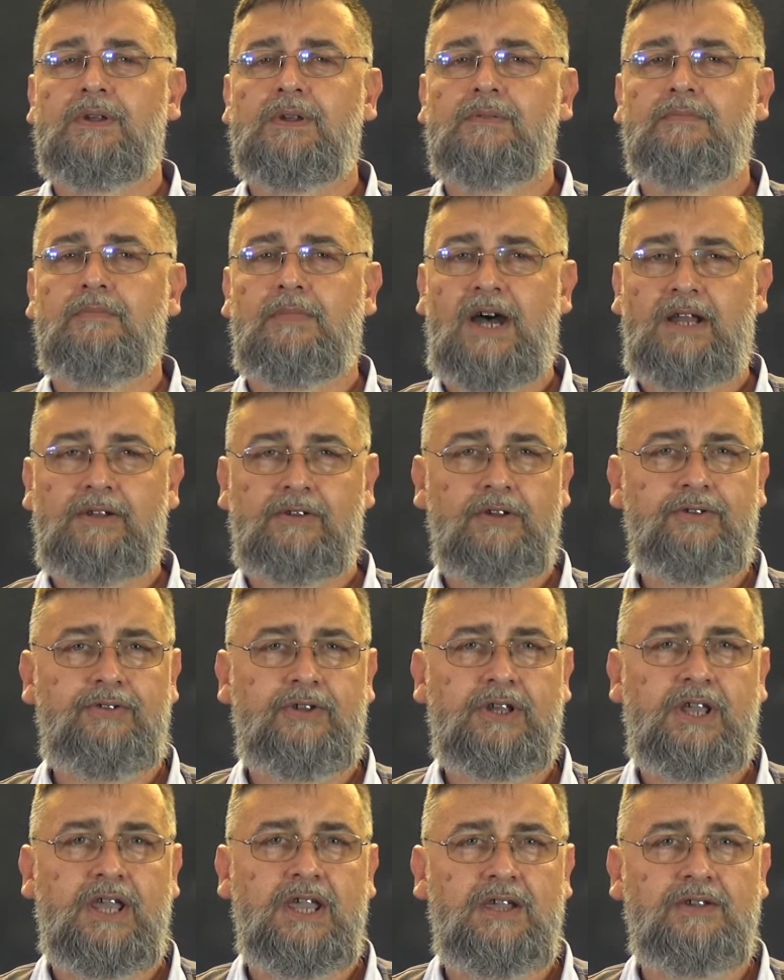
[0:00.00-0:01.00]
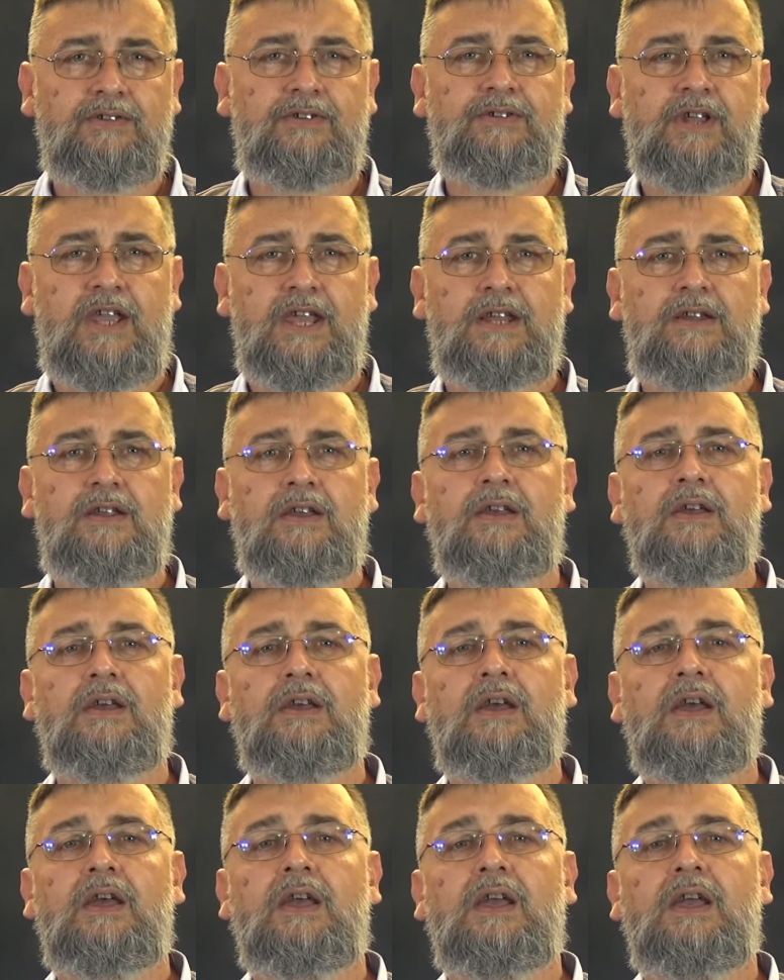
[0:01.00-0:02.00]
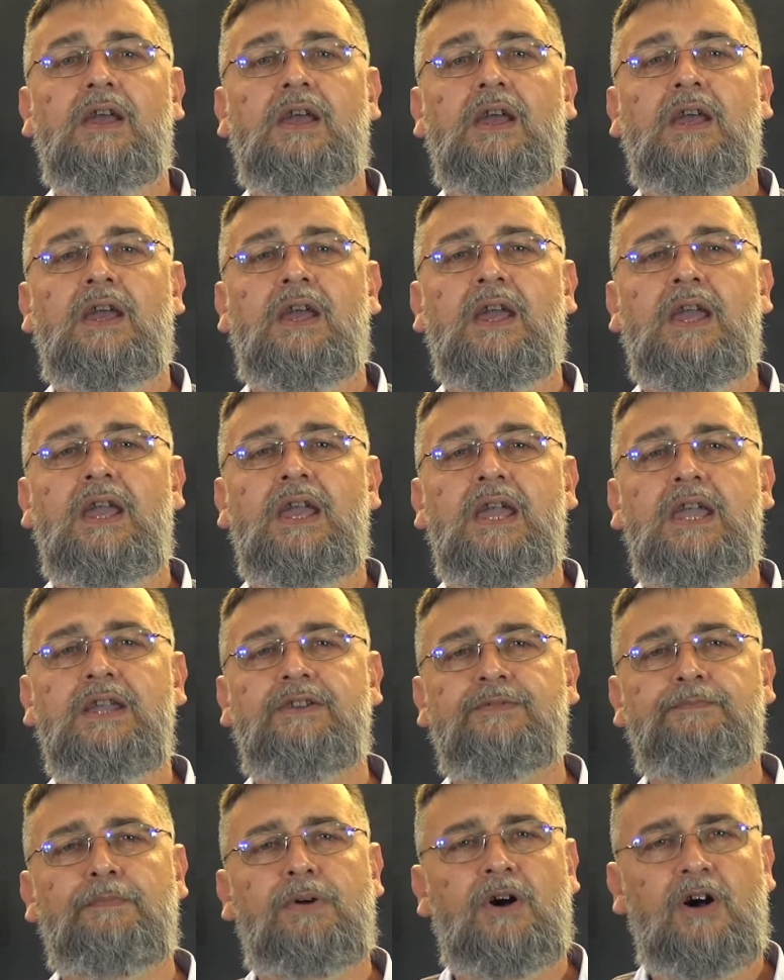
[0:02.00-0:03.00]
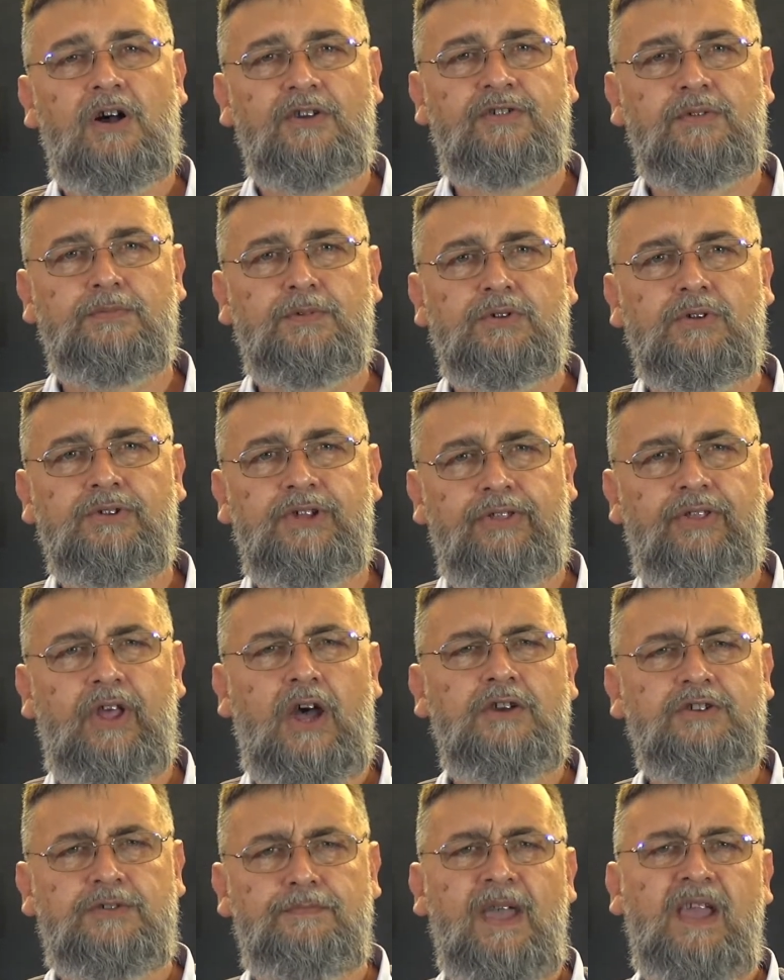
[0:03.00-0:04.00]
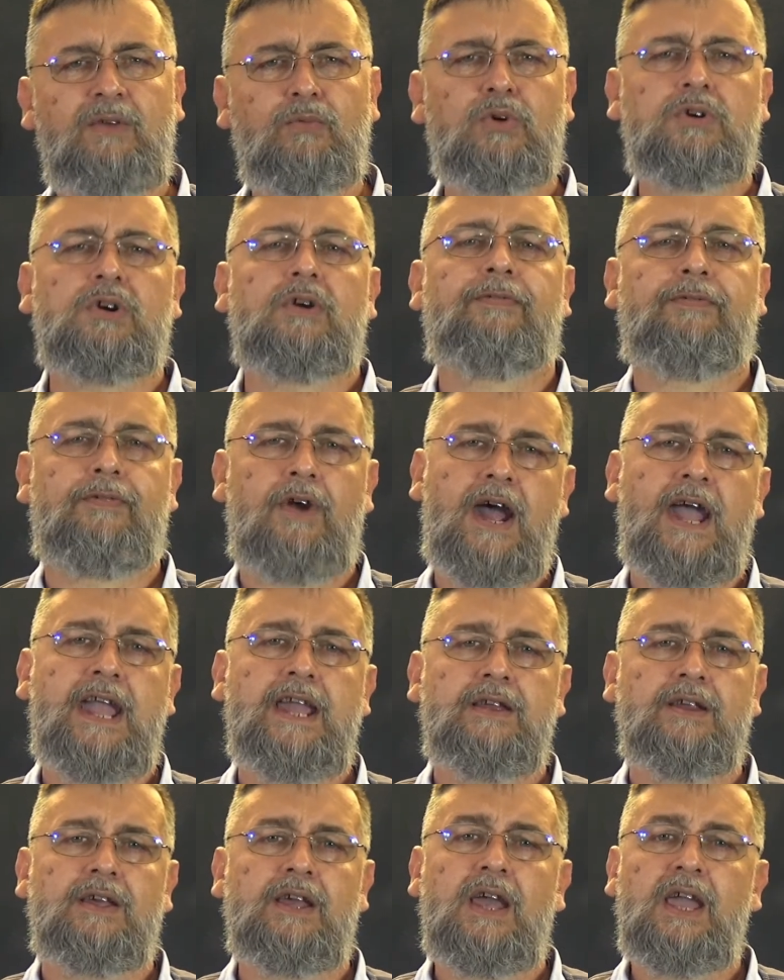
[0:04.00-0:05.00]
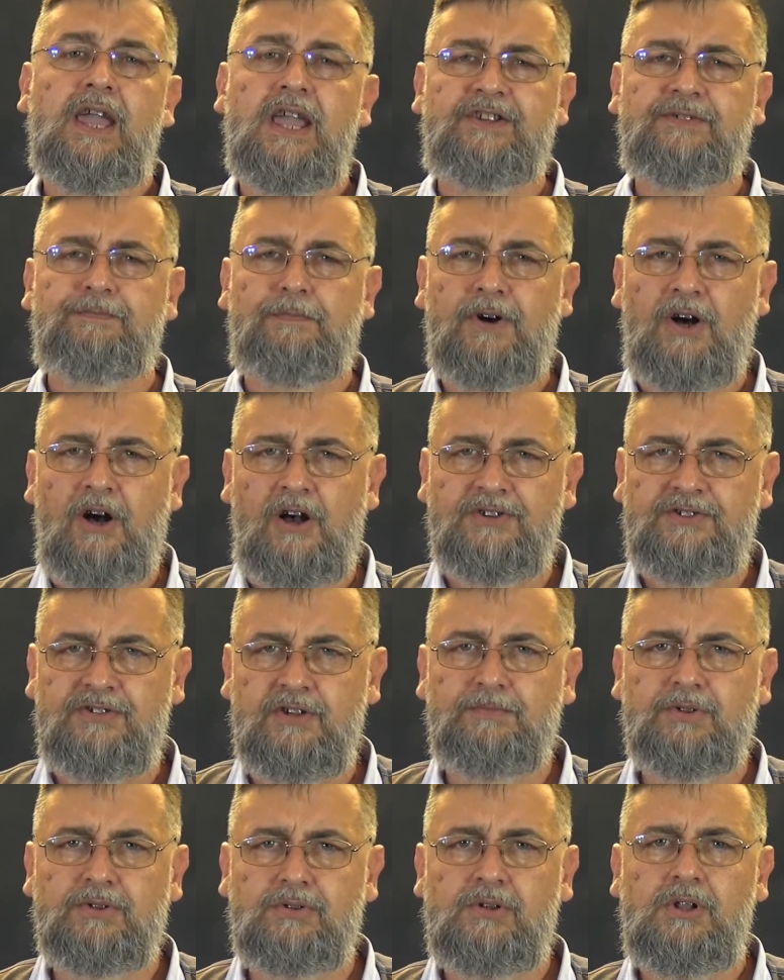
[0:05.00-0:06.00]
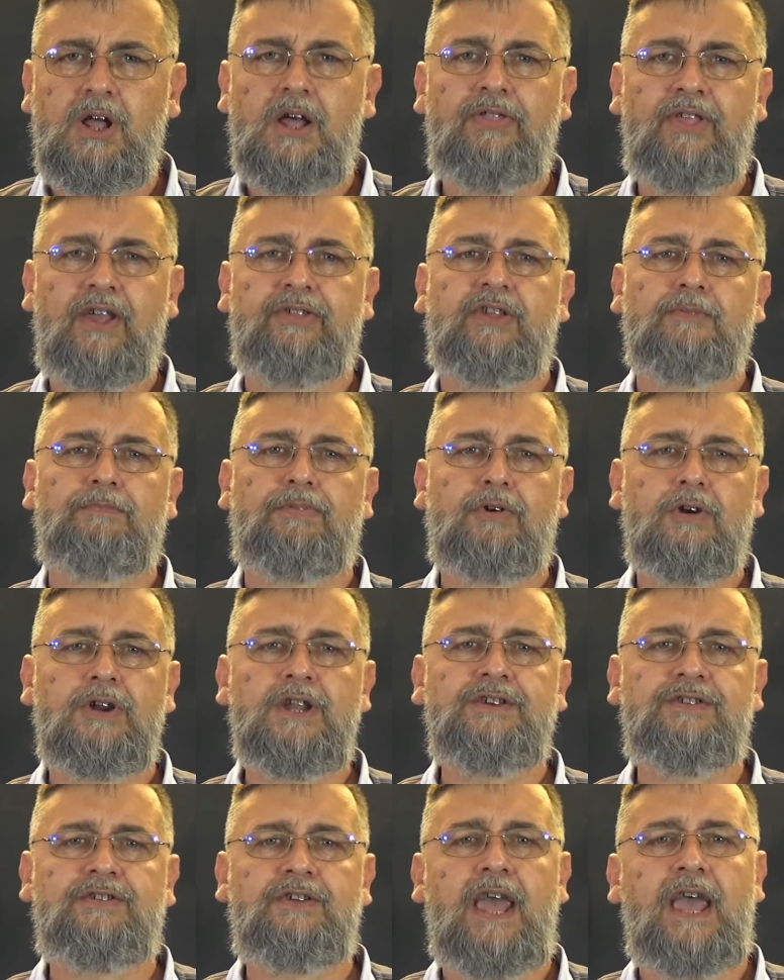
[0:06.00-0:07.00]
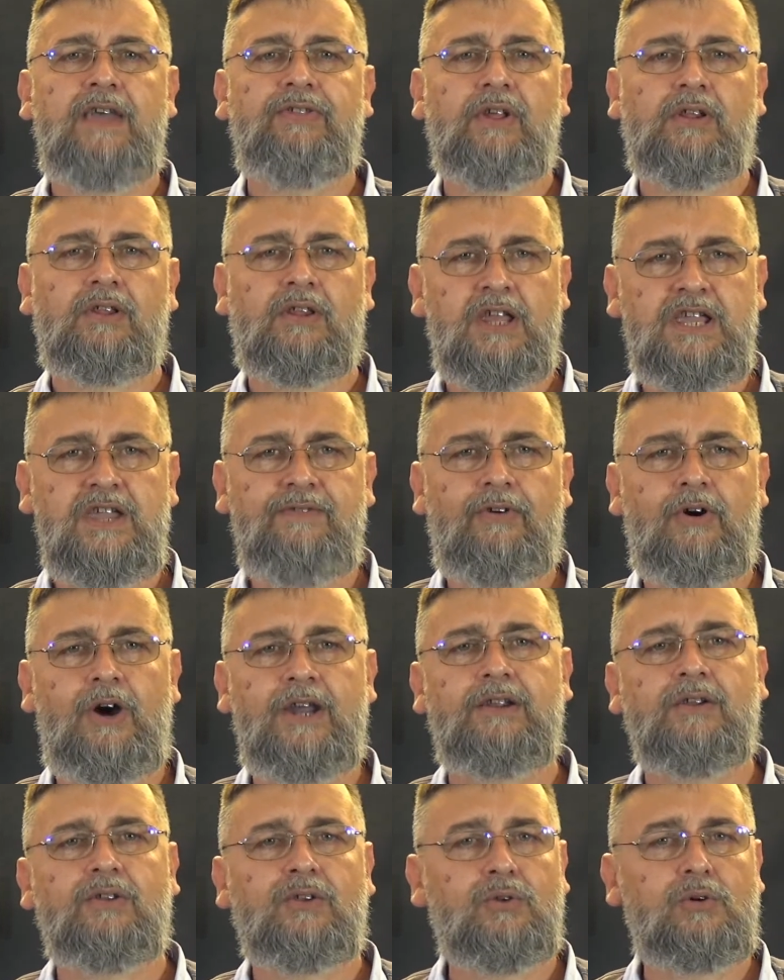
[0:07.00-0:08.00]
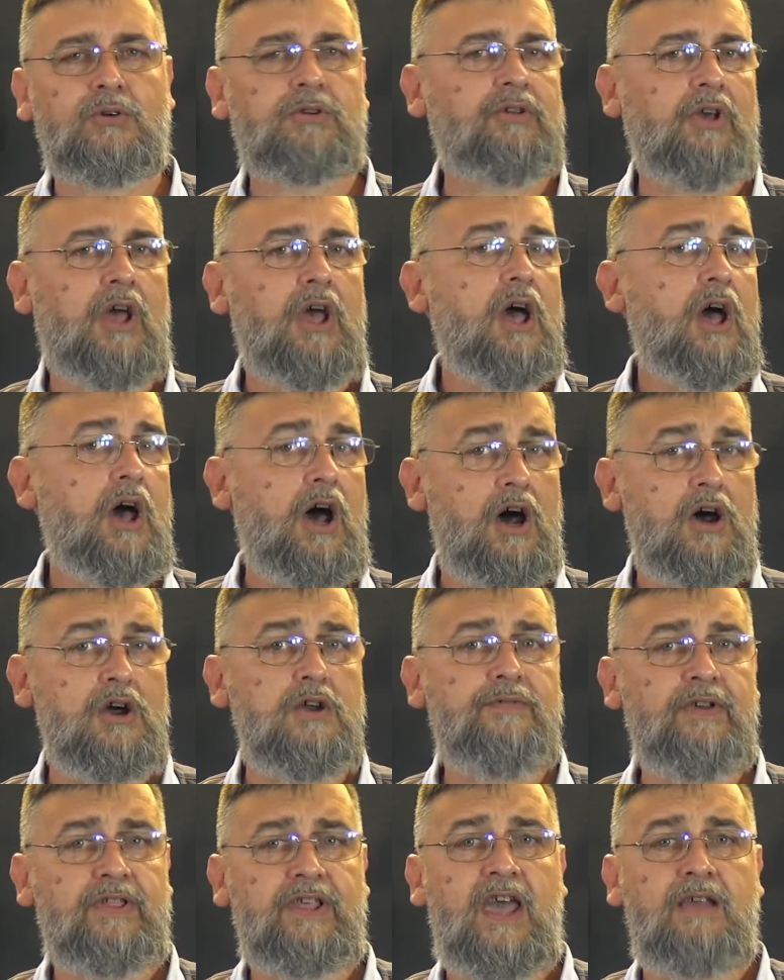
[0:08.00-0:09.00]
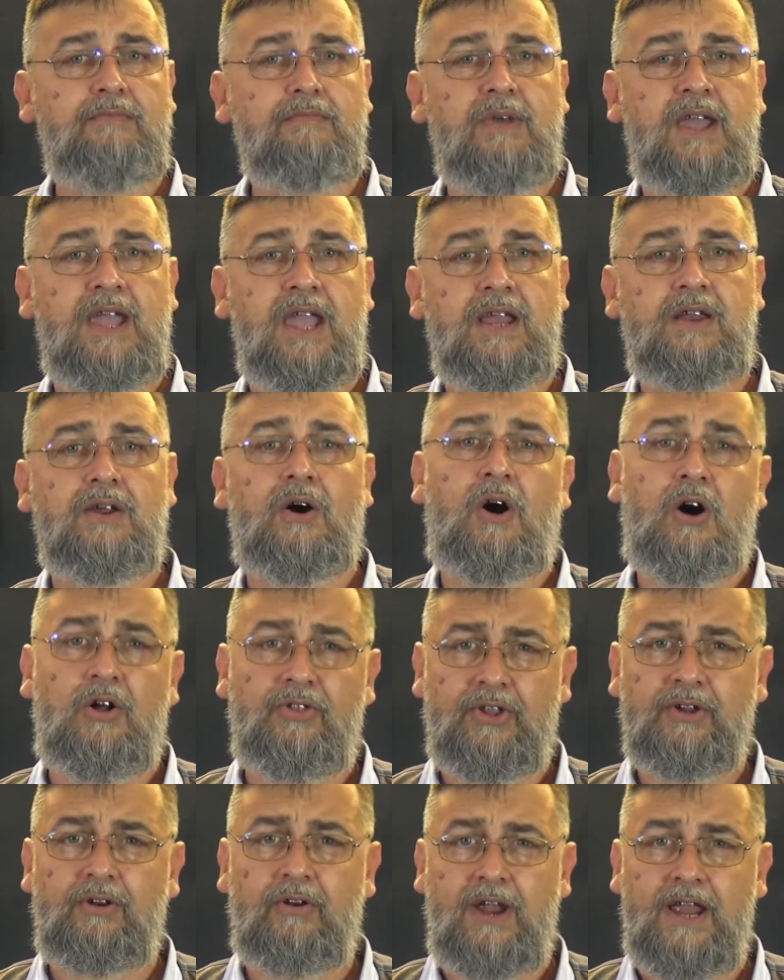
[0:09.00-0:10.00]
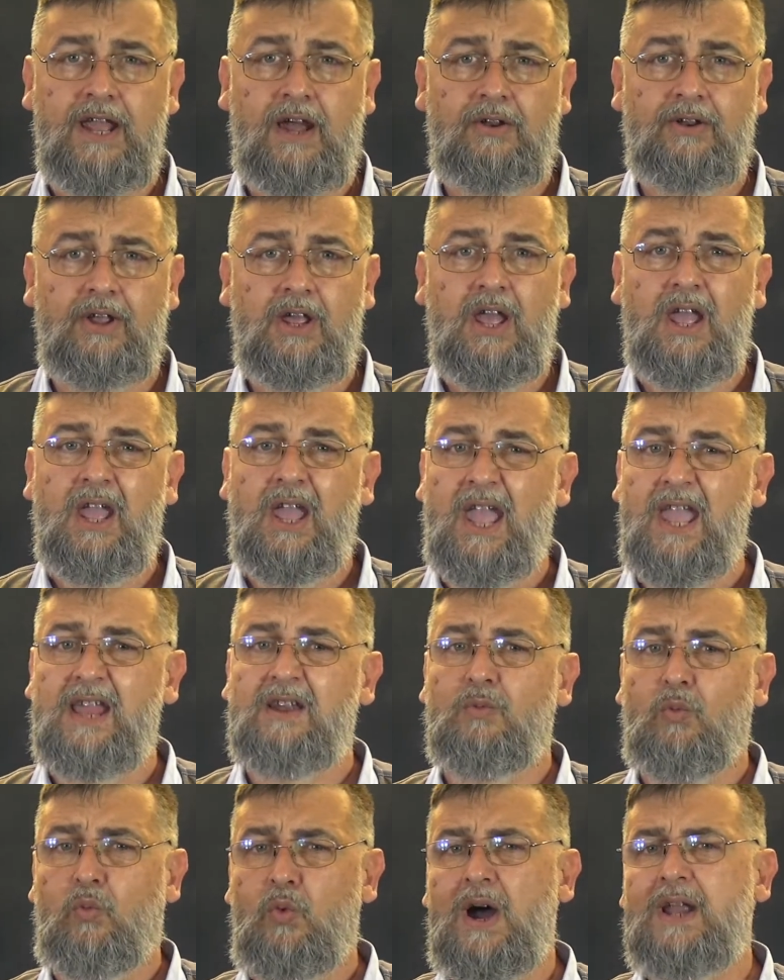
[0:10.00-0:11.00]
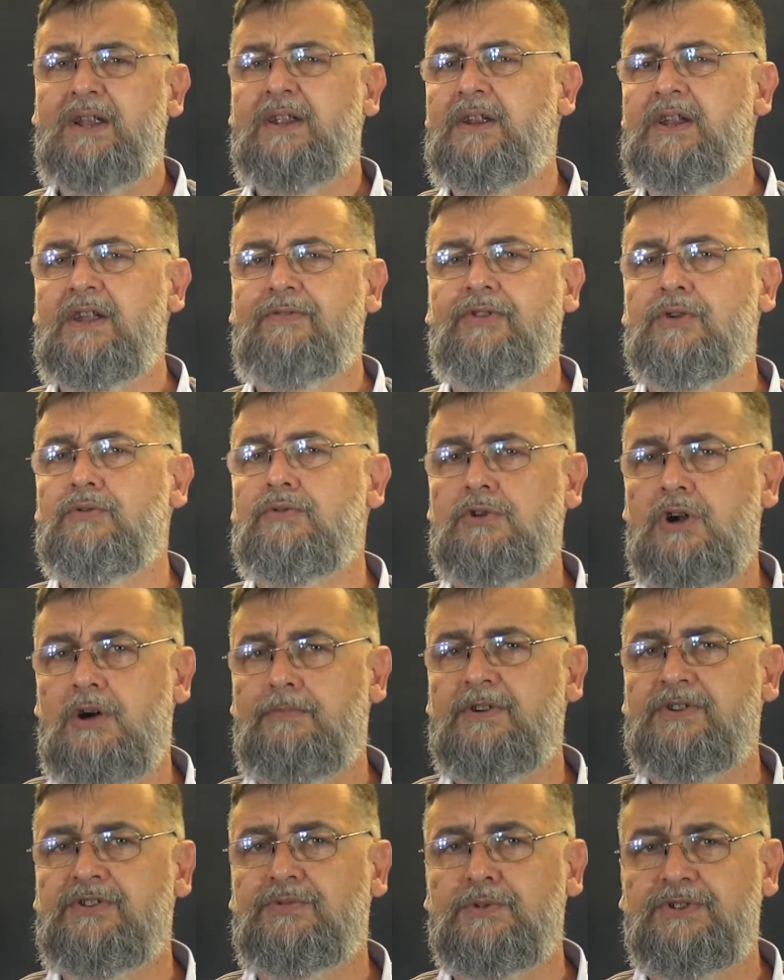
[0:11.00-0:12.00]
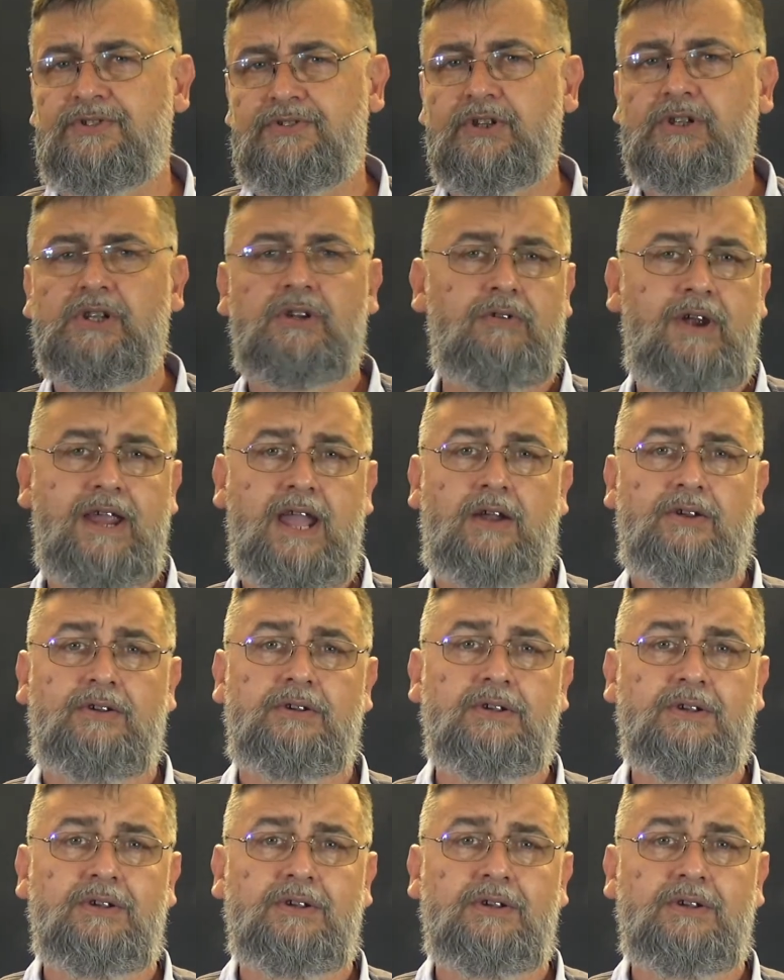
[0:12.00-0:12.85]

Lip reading: Martin Luther King said, "It's possible that those men were afraid. It's possible that the priest and the Levite looked over that man on the ground and wondered if the robbers were still around.